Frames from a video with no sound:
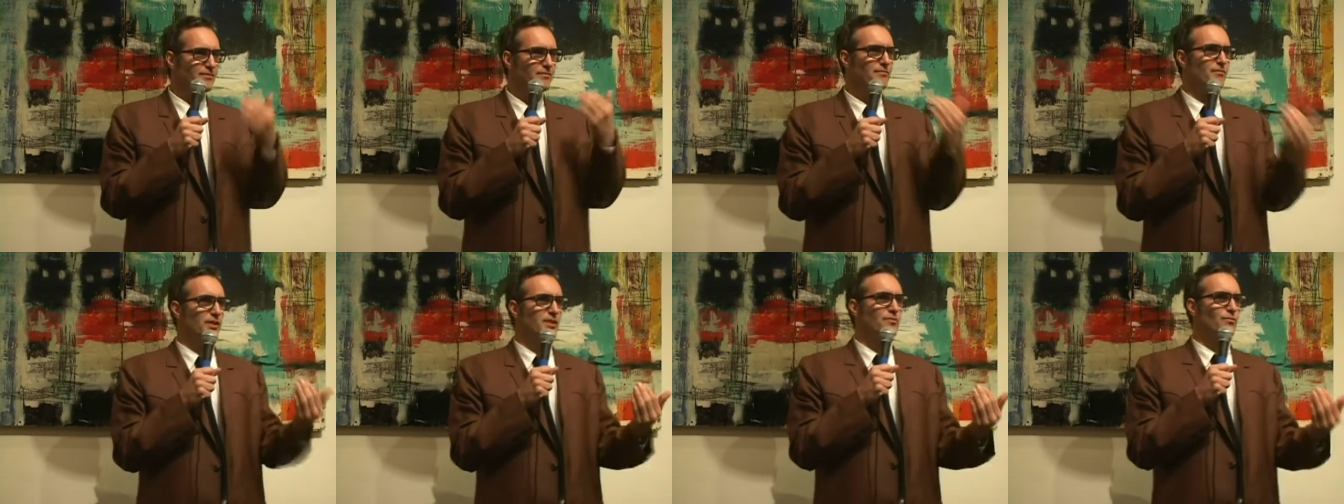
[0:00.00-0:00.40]

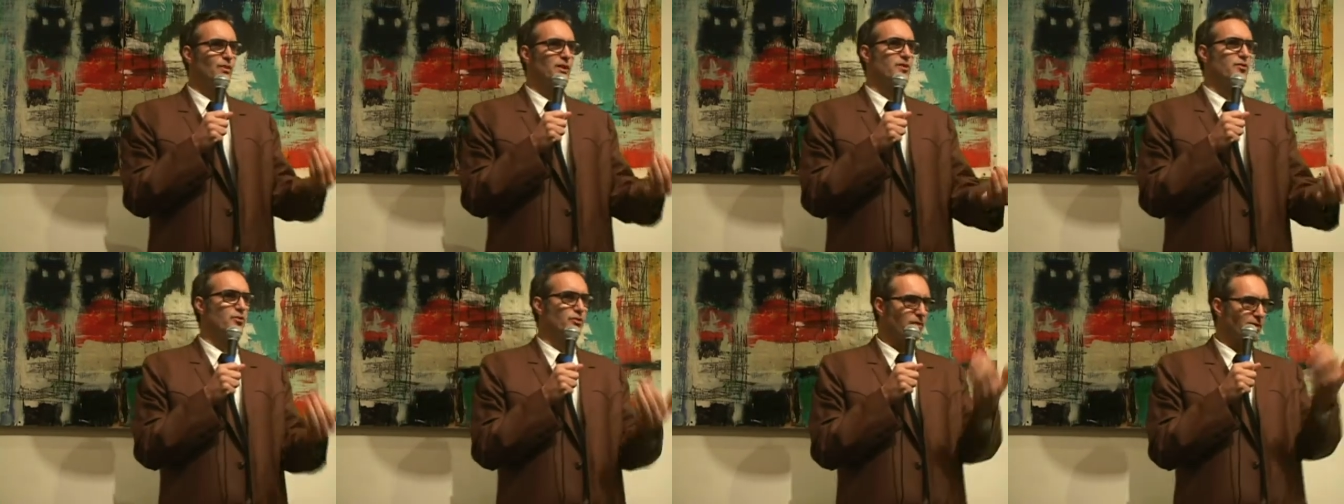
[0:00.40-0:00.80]

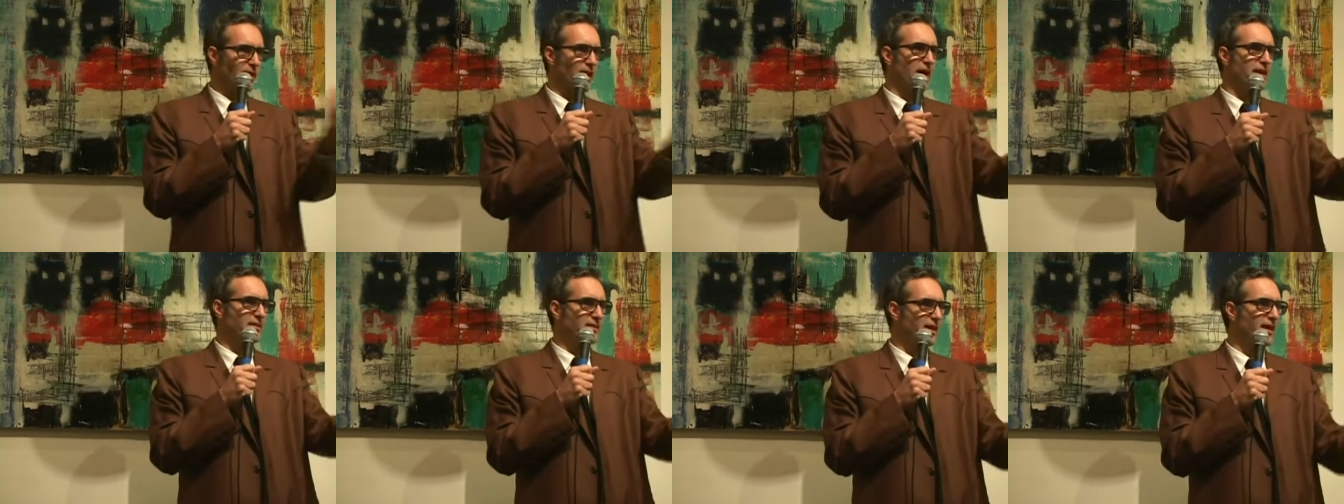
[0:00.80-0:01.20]
When you're
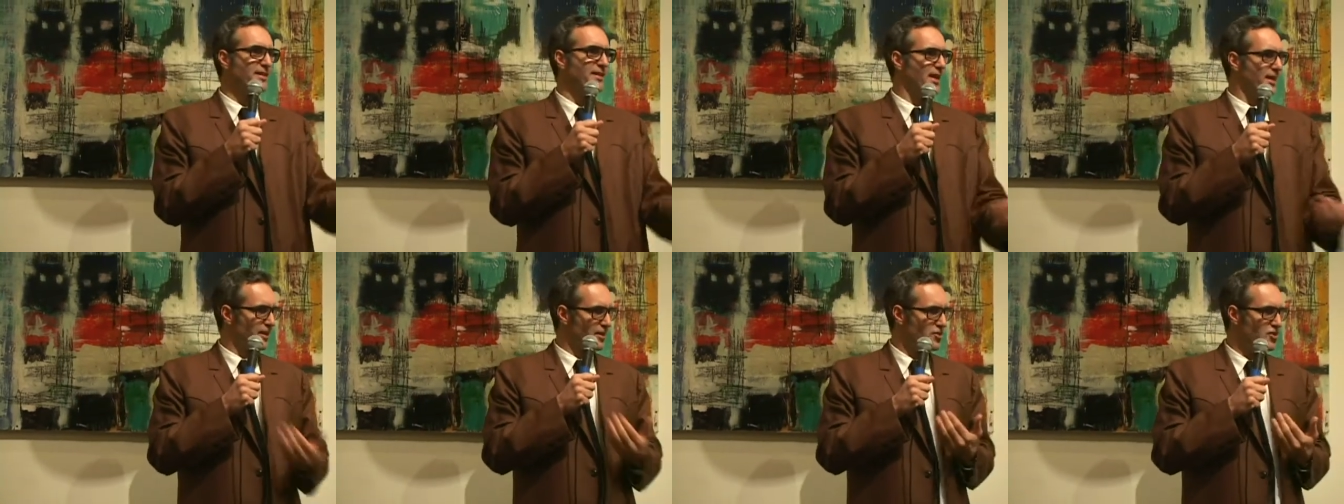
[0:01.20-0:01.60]
like that,
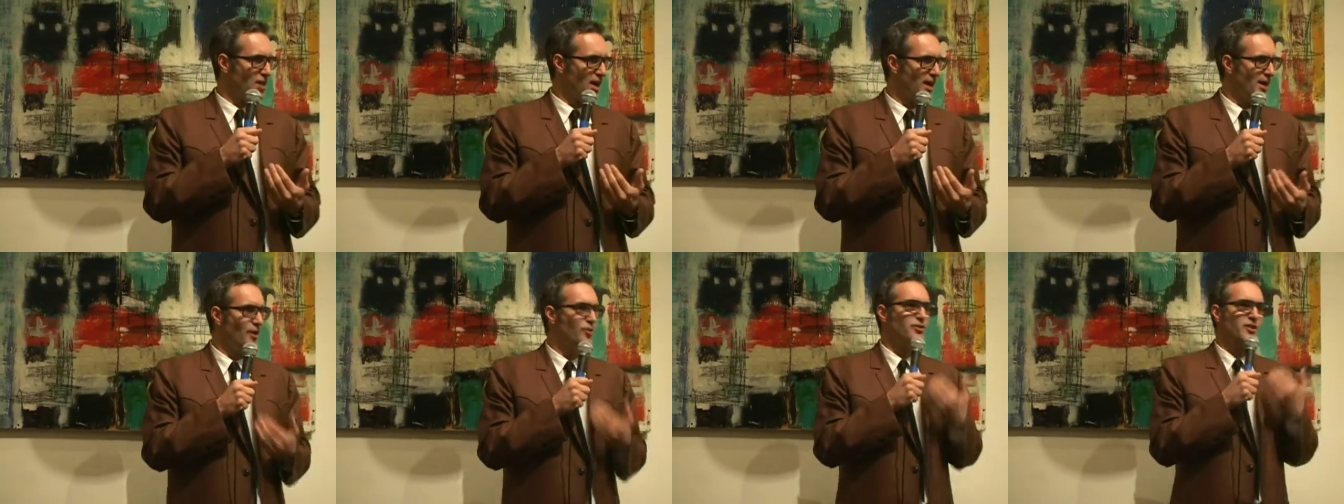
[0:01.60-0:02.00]
like a
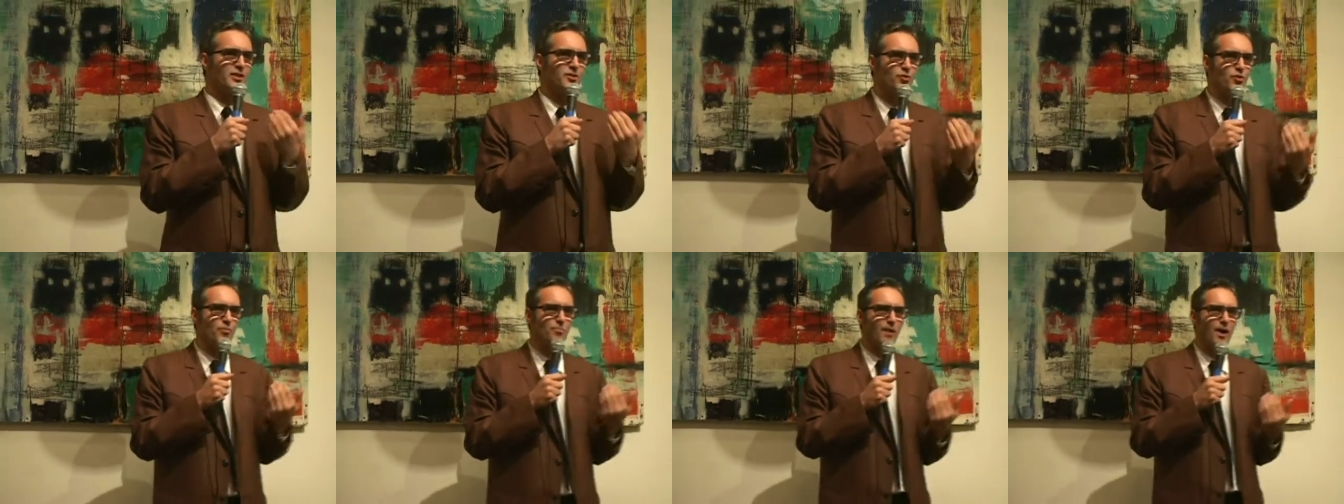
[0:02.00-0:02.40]
child in
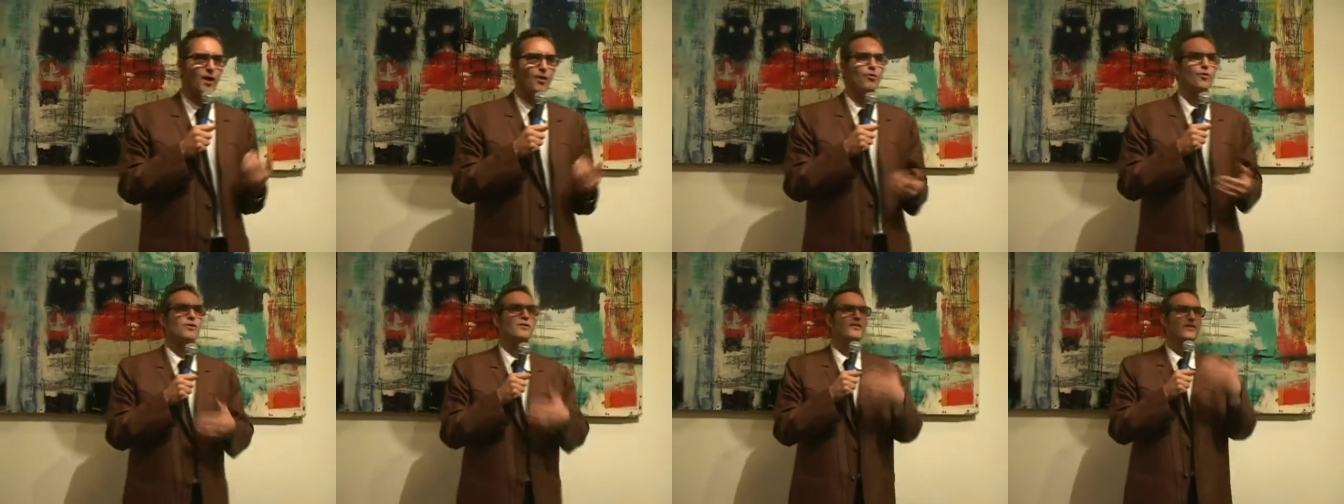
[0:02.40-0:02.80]
your
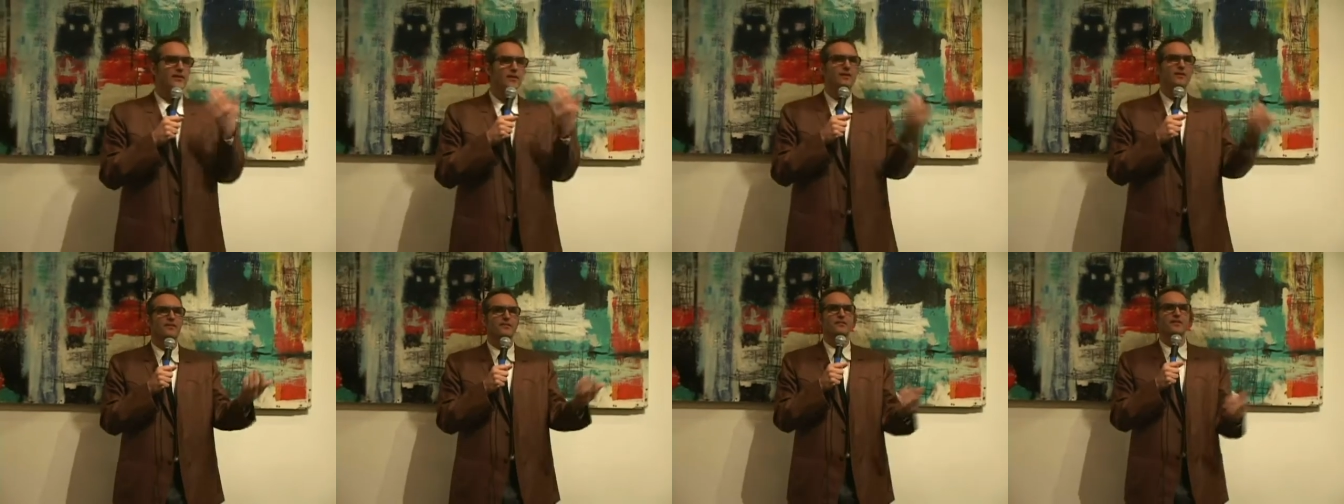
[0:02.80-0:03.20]
power,
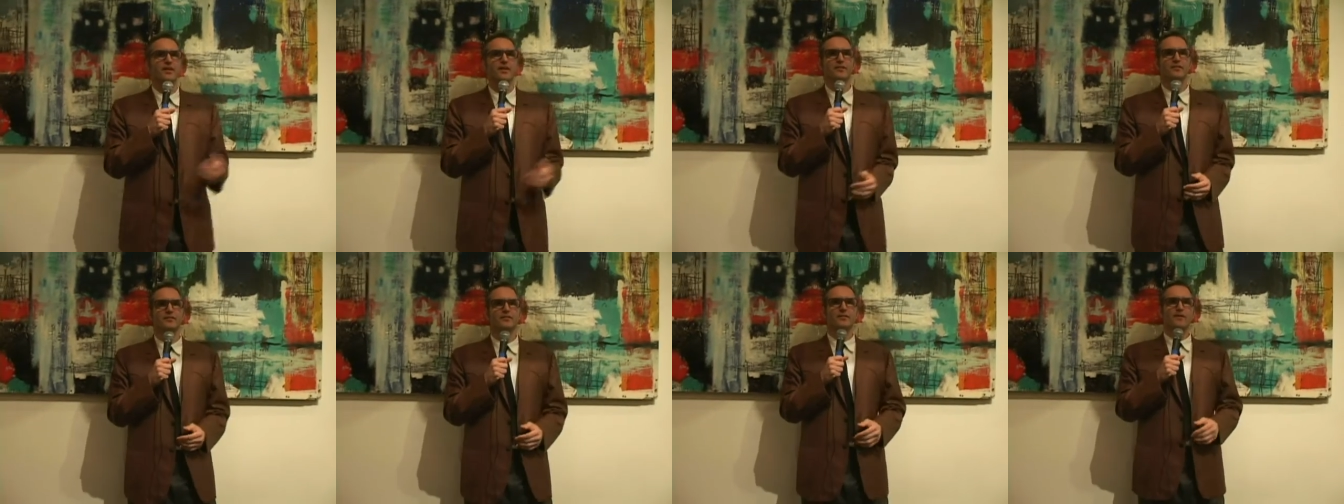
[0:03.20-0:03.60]

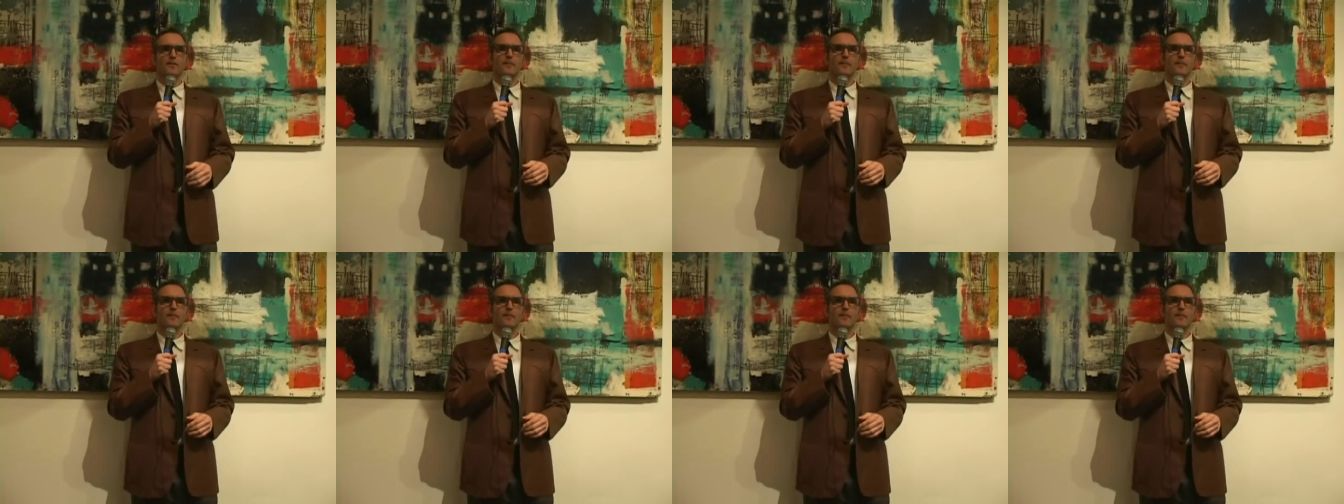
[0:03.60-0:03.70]
then